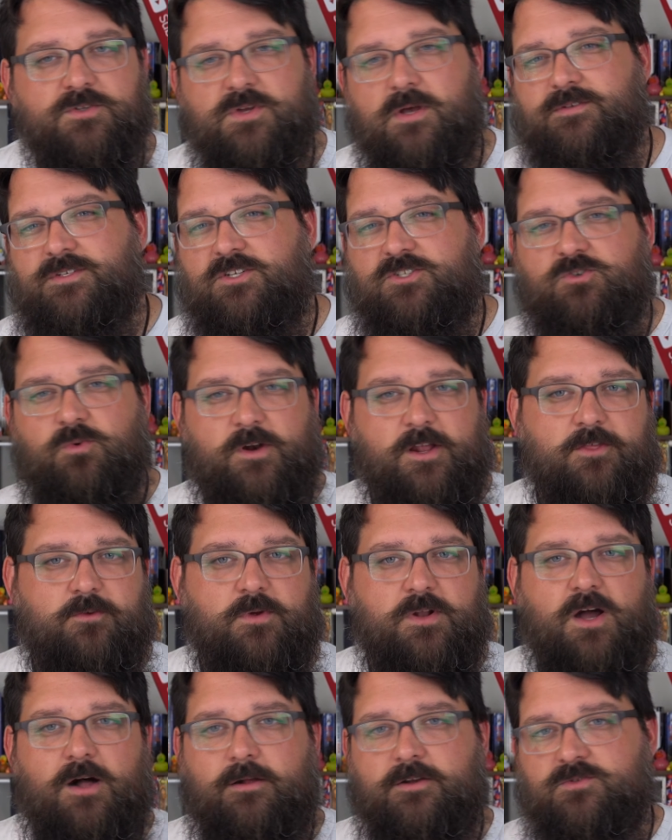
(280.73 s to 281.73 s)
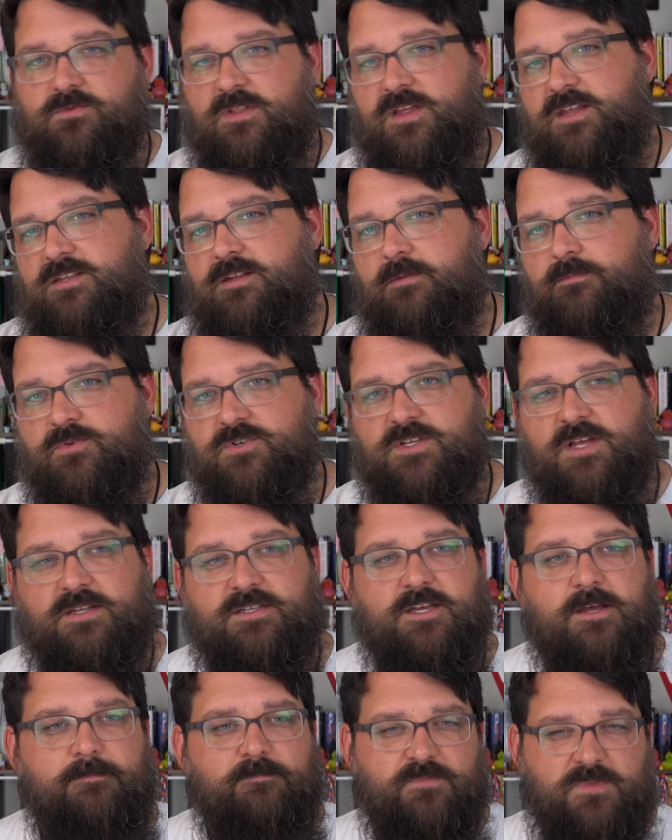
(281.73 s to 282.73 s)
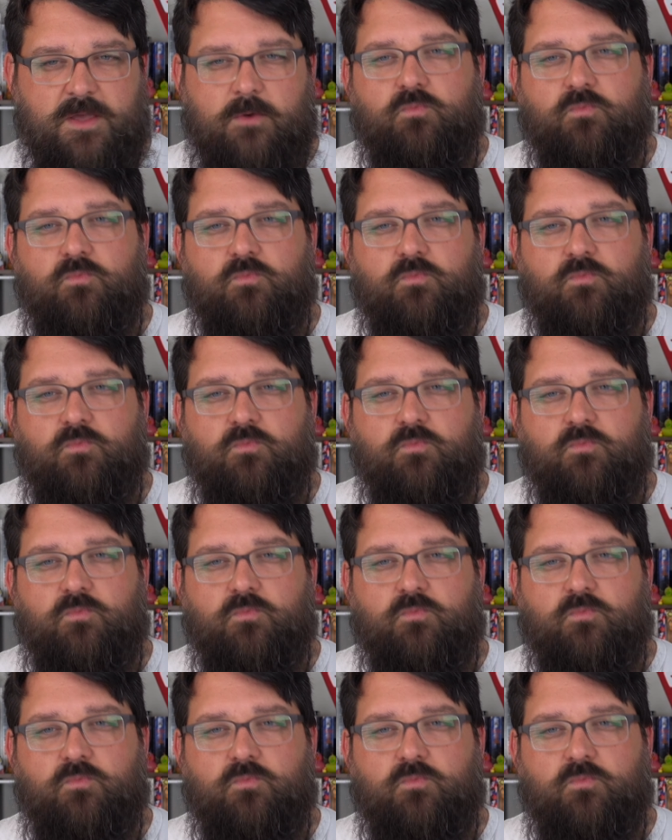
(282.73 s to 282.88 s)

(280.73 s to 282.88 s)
so I was at $23 with 18% tip.